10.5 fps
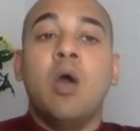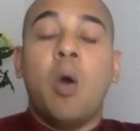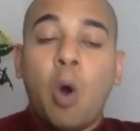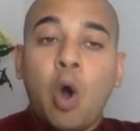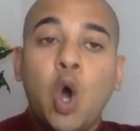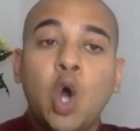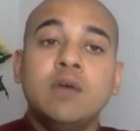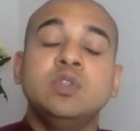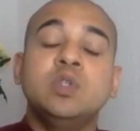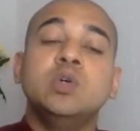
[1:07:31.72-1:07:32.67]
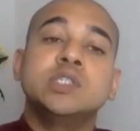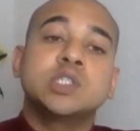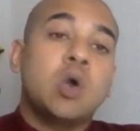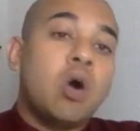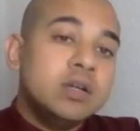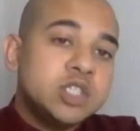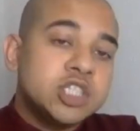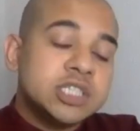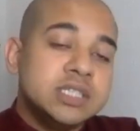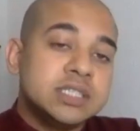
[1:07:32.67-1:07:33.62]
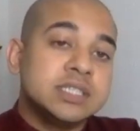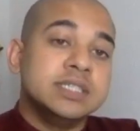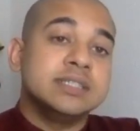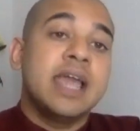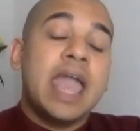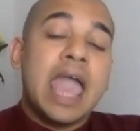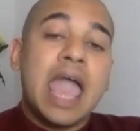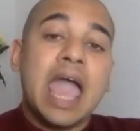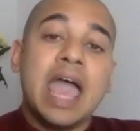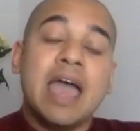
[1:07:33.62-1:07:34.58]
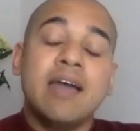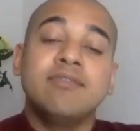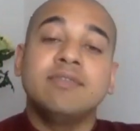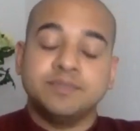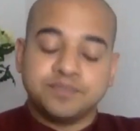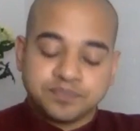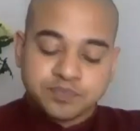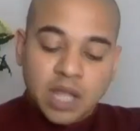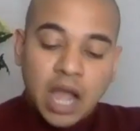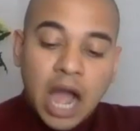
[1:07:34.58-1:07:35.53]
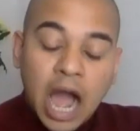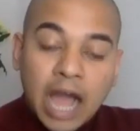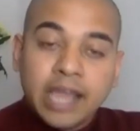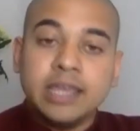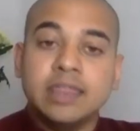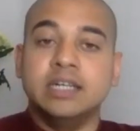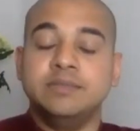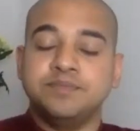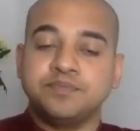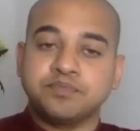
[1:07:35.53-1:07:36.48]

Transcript: all of those consciousnesses have either